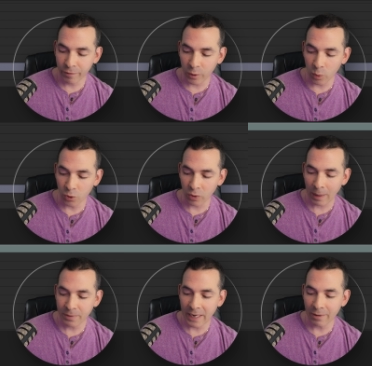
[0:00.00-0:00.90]
If you
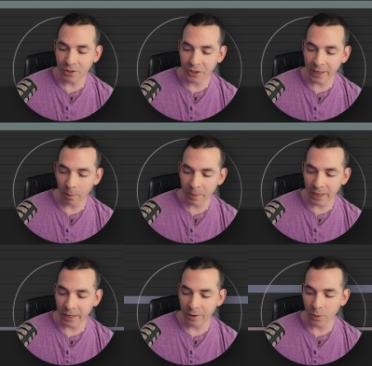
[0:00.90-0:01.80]
drop down the
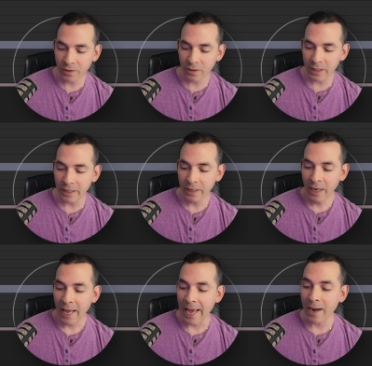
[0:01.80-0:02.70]
GLB, and you could see
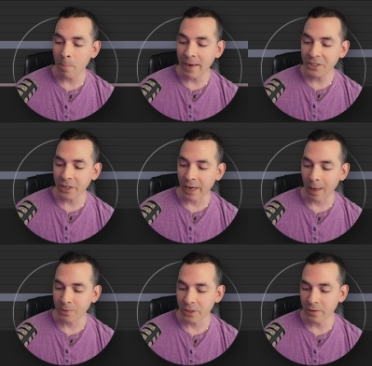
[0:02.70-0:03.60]
animation
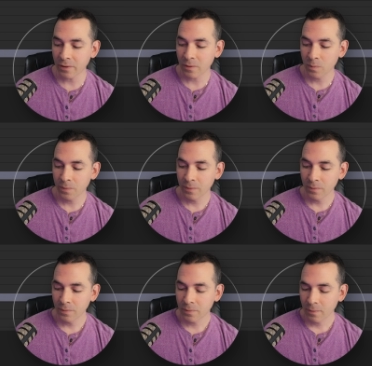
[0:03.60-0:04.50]
options,
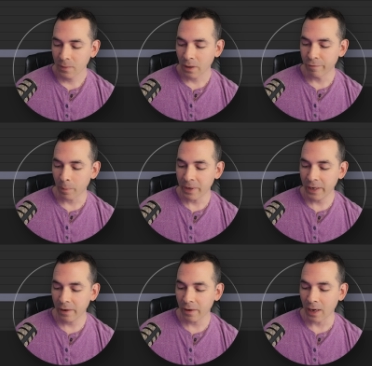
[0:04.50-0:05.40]
and from
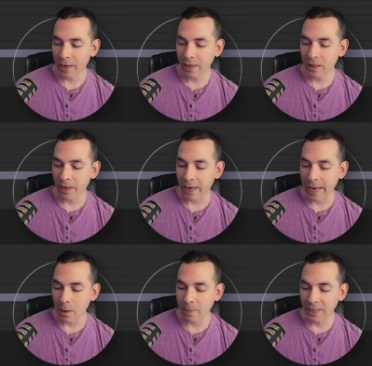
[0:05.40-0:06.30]
here, I can click
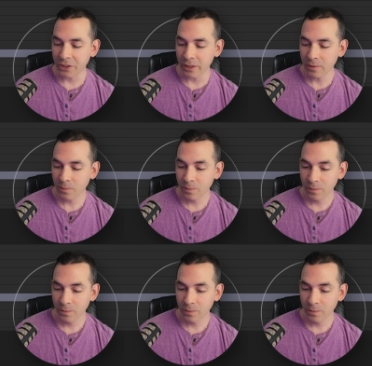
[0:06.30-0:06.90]
animation,